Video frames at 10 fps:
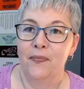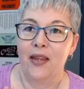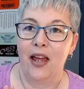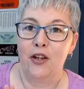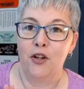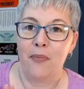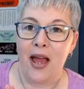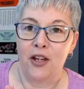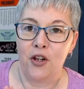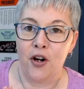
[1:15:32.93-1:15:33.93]
in your
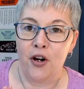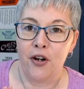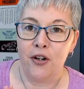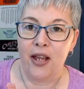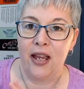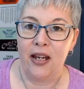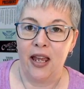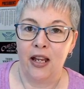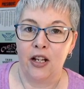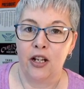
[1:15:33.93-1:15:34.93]
backyard and
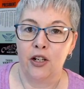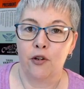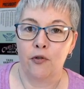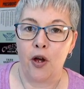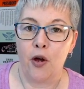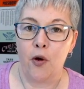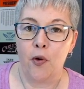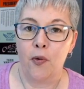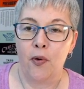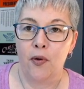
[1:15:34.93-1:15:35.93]
it could
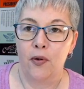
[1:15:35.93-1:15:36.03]
grow